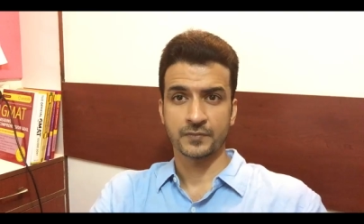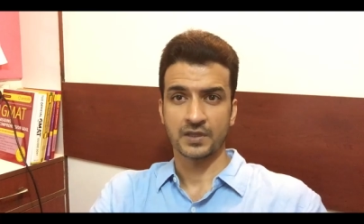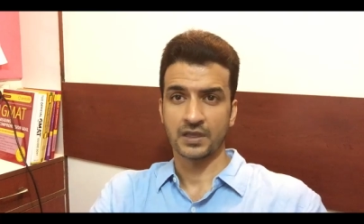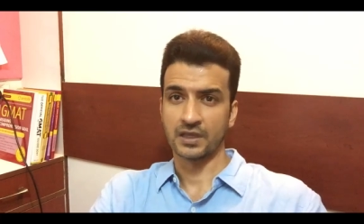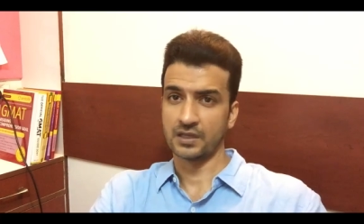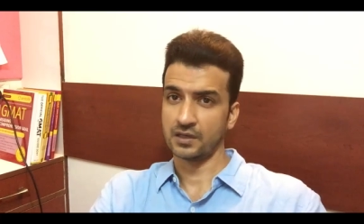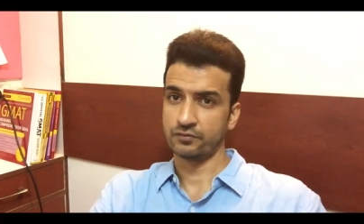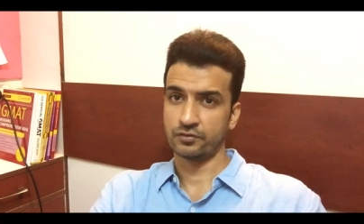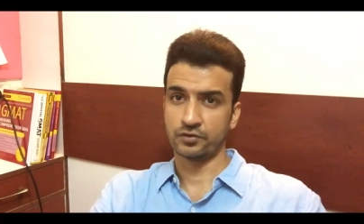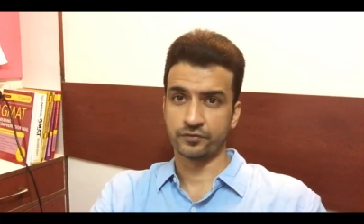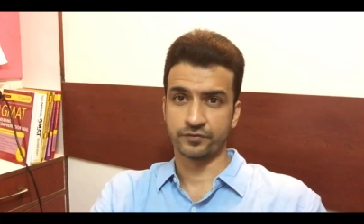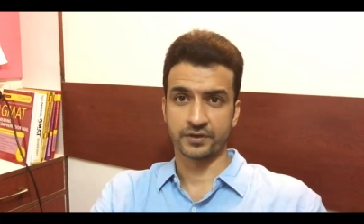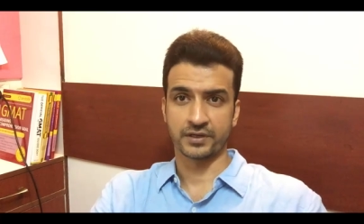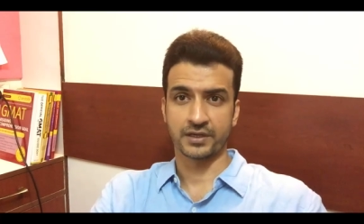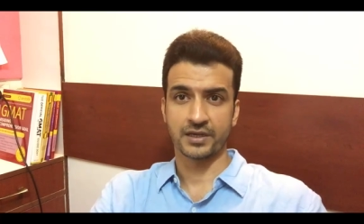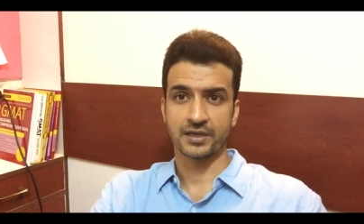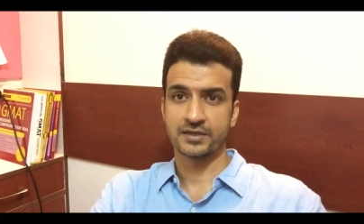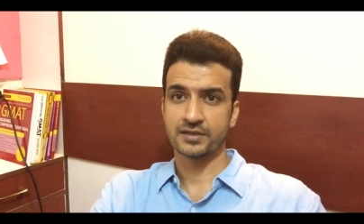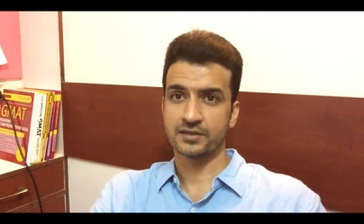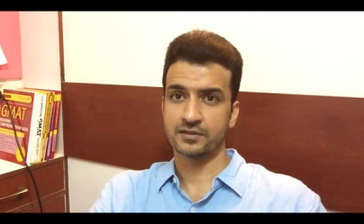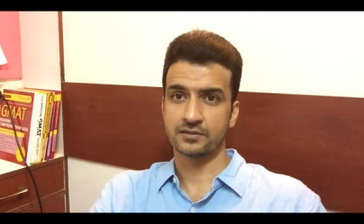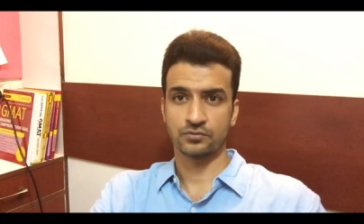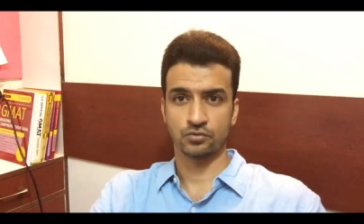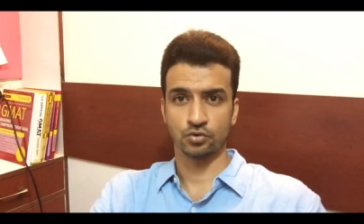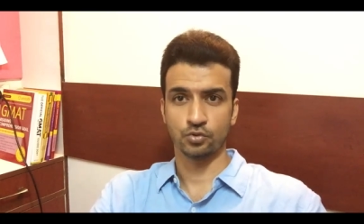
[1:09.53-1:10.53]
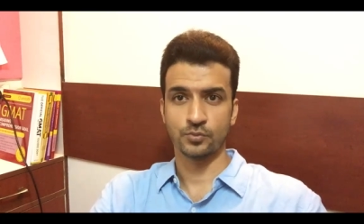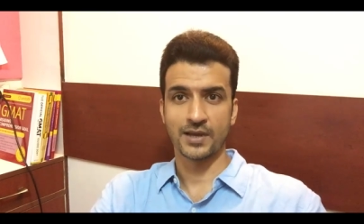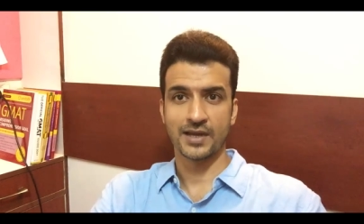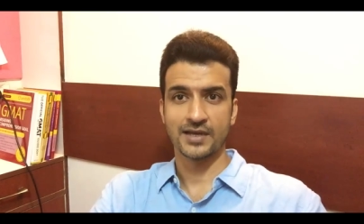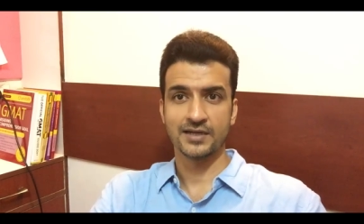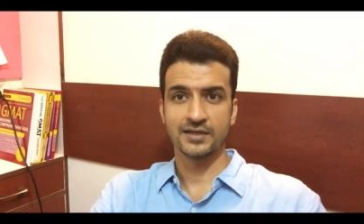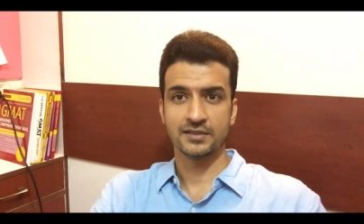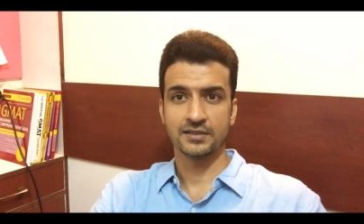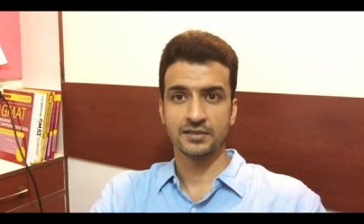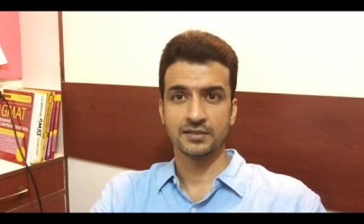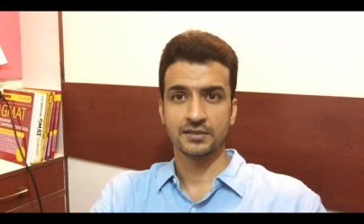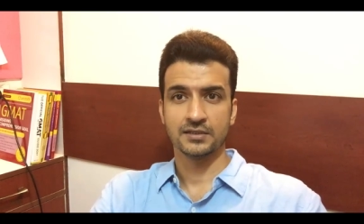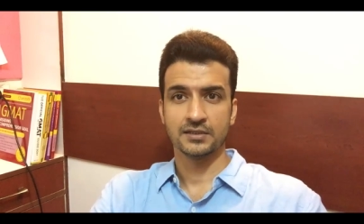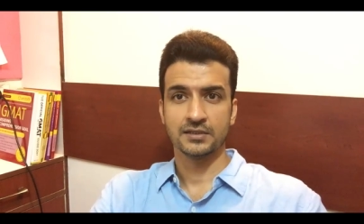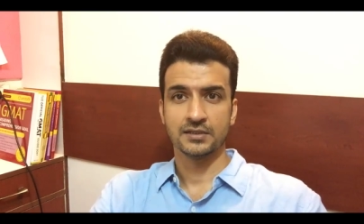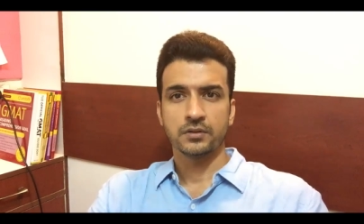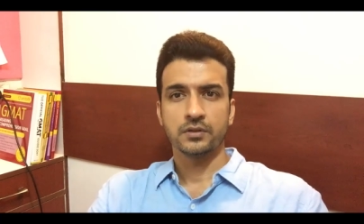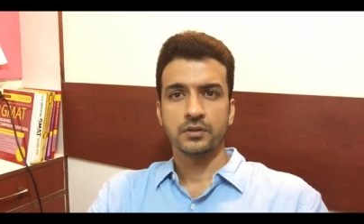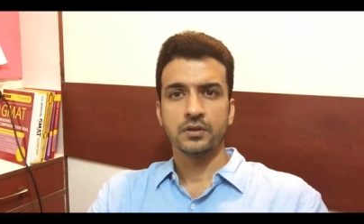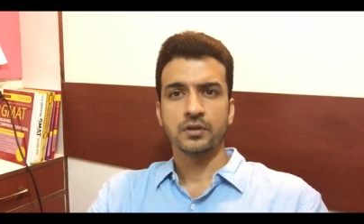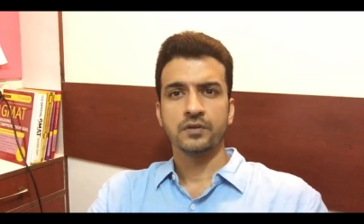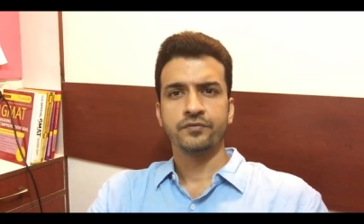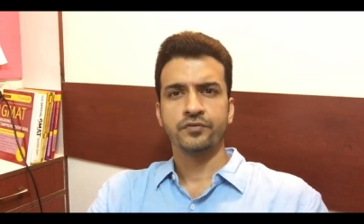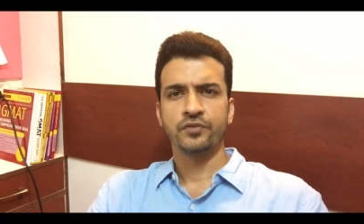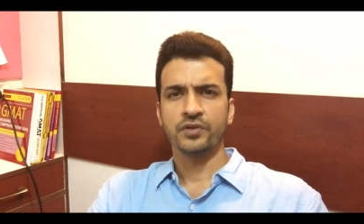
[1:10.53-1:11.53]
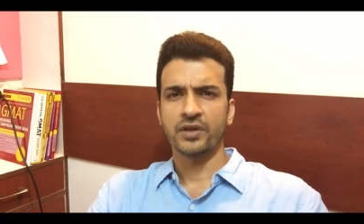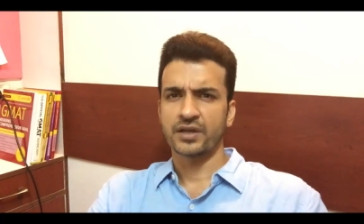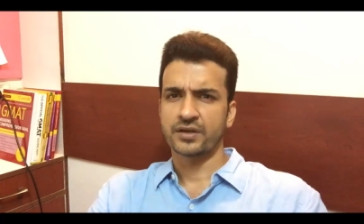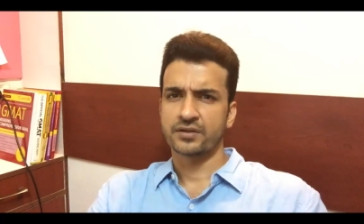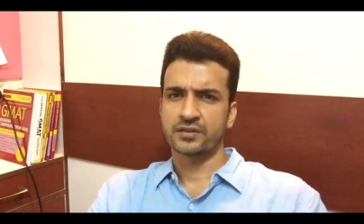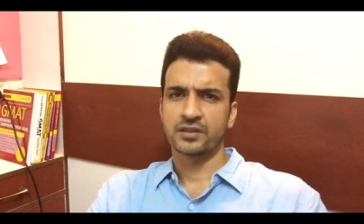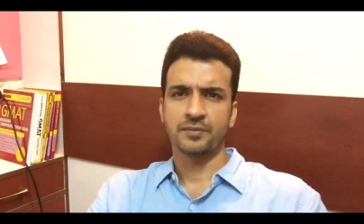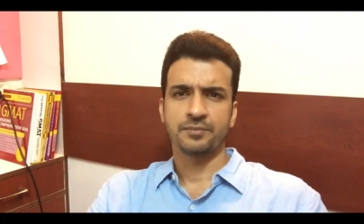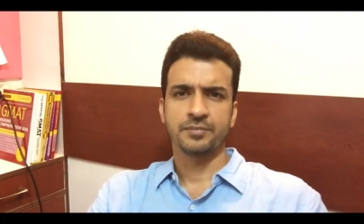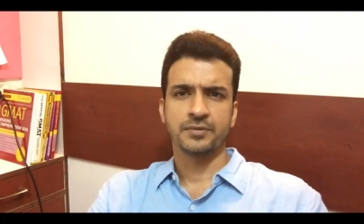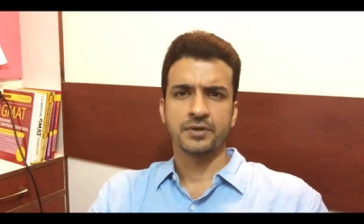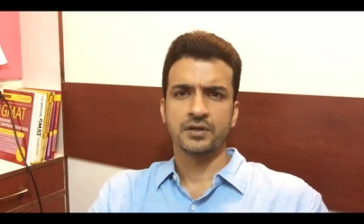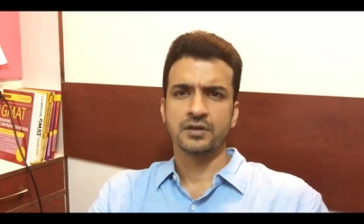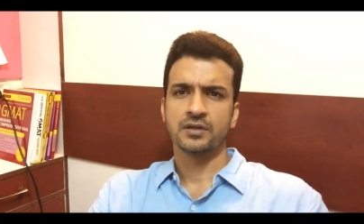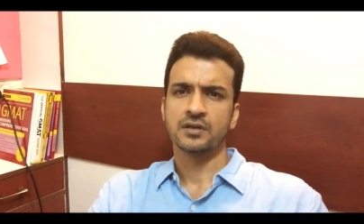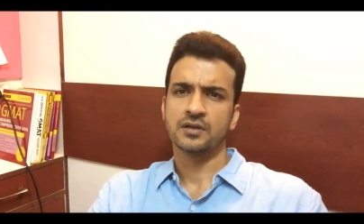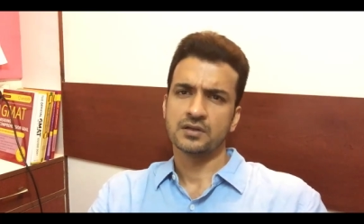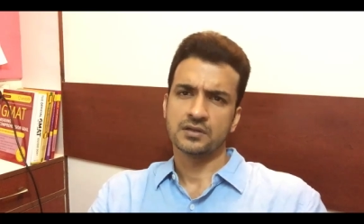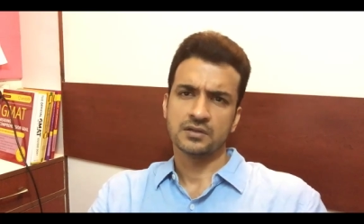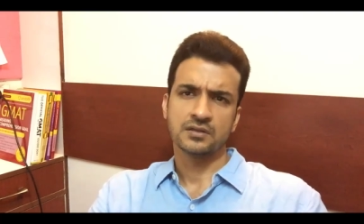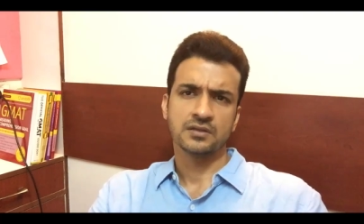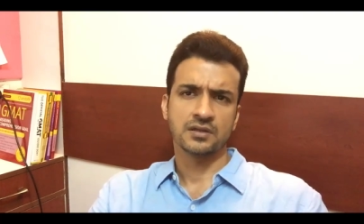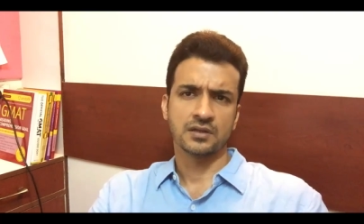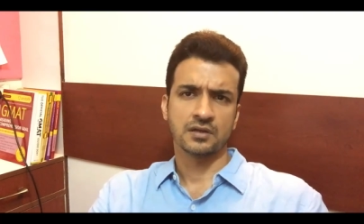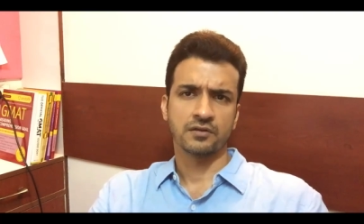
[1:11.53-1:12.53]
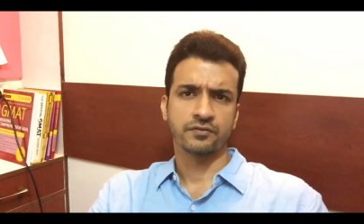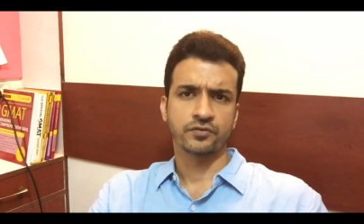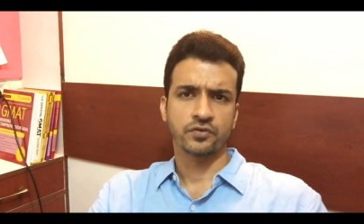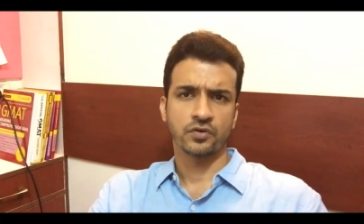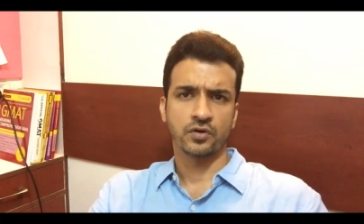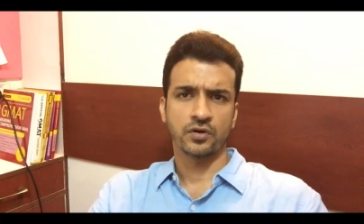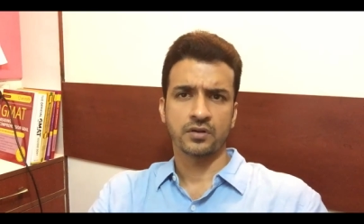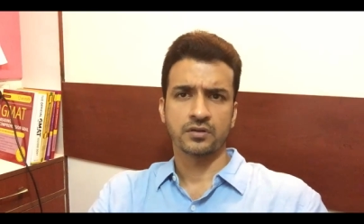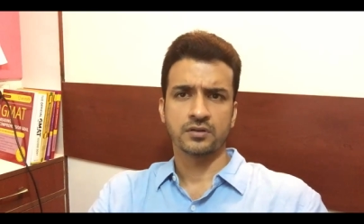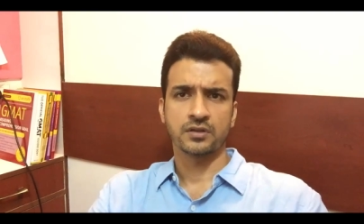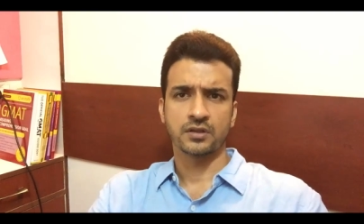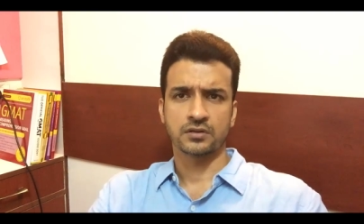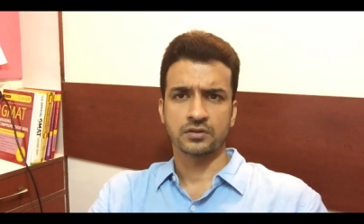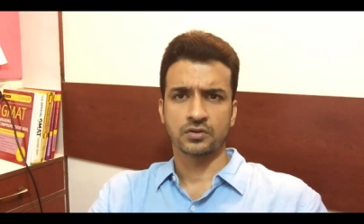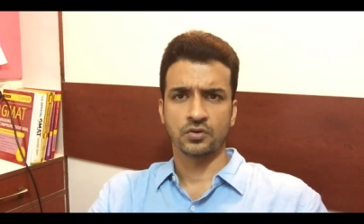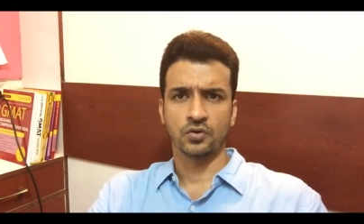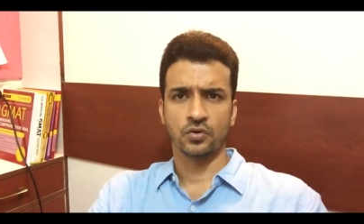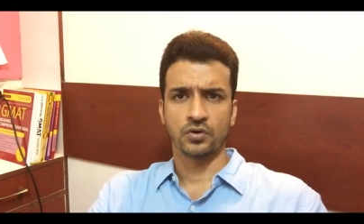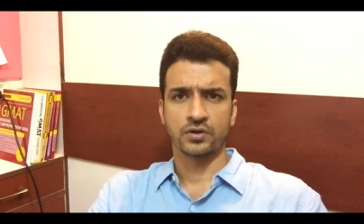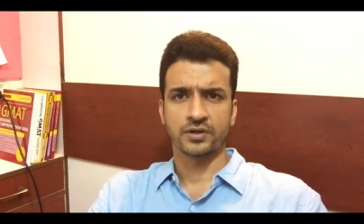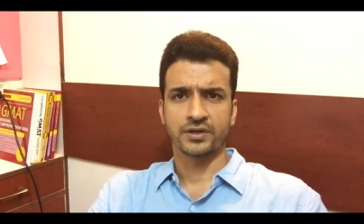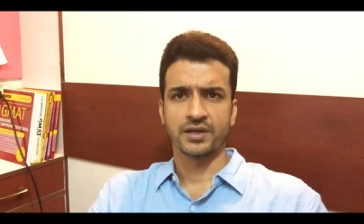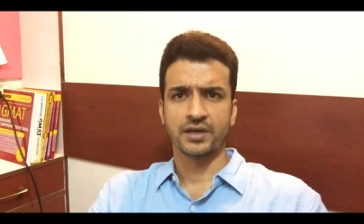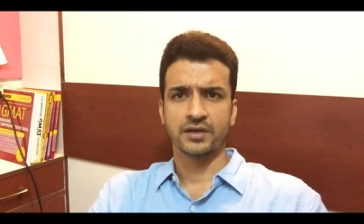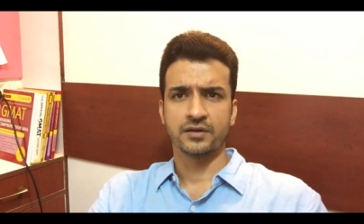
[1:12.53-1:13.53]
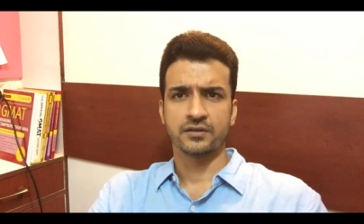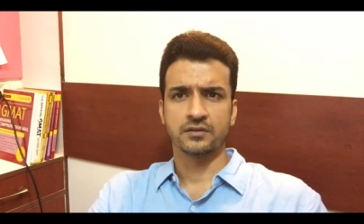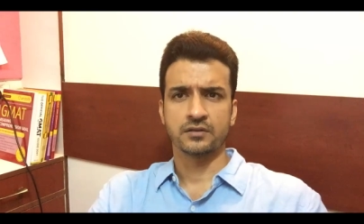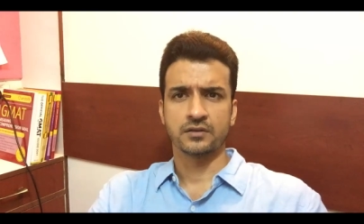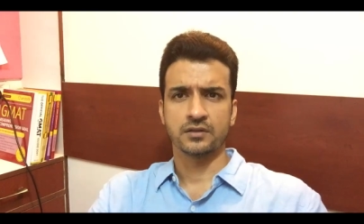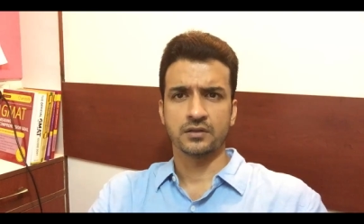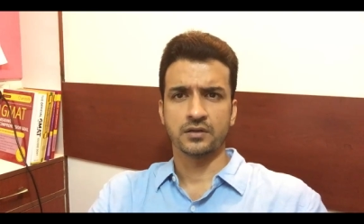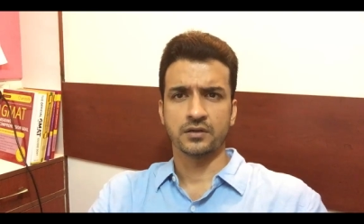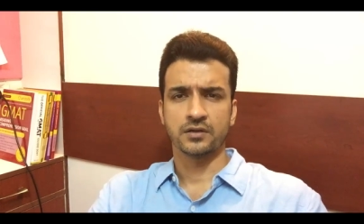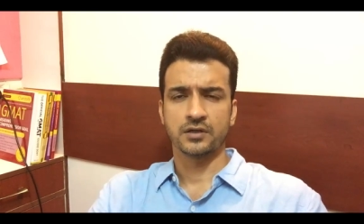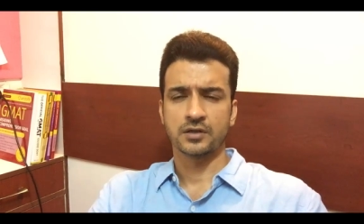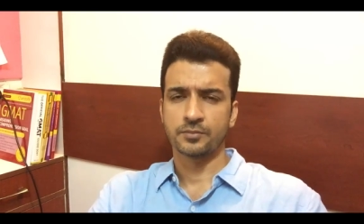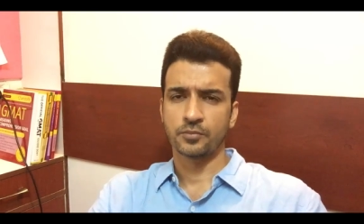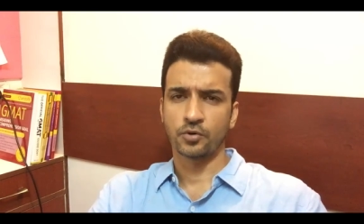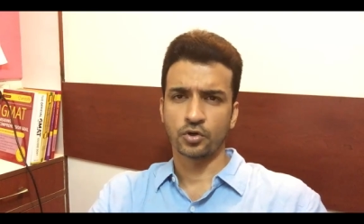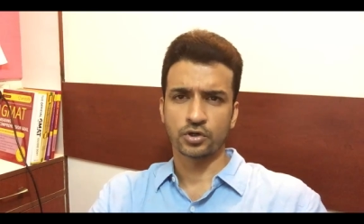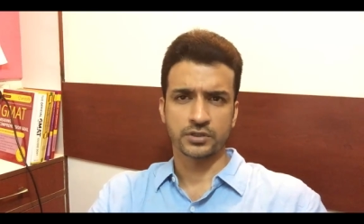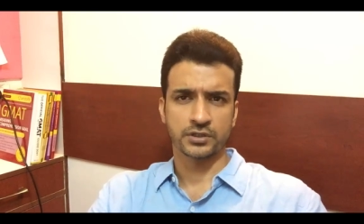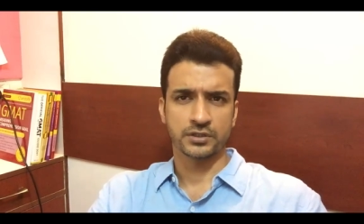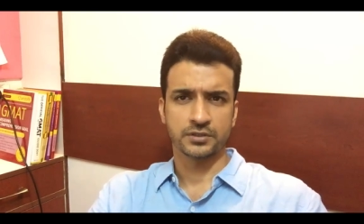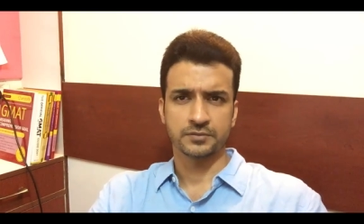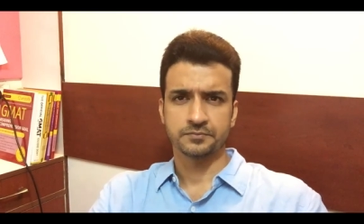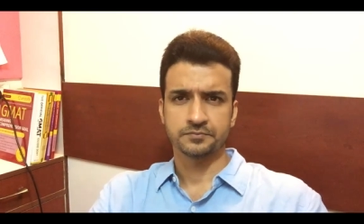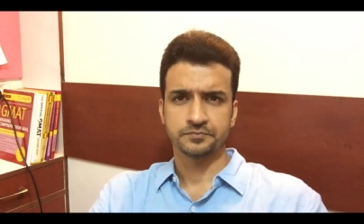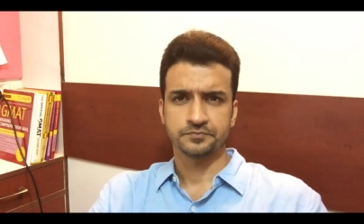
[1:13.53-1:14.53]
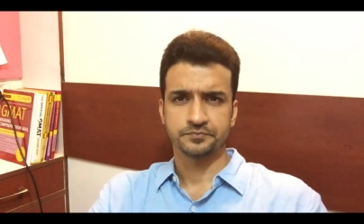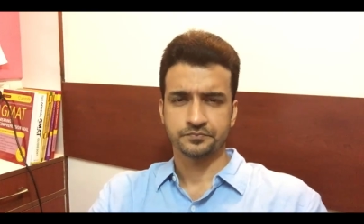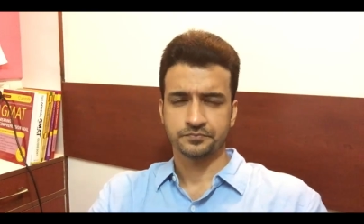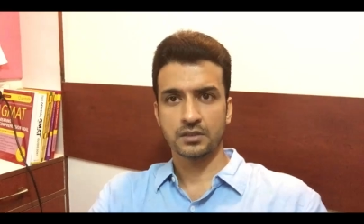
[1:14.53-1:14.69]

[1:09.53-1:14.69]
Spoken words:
And if you forget it, too bad. If you accept it, then of course the score gets reported.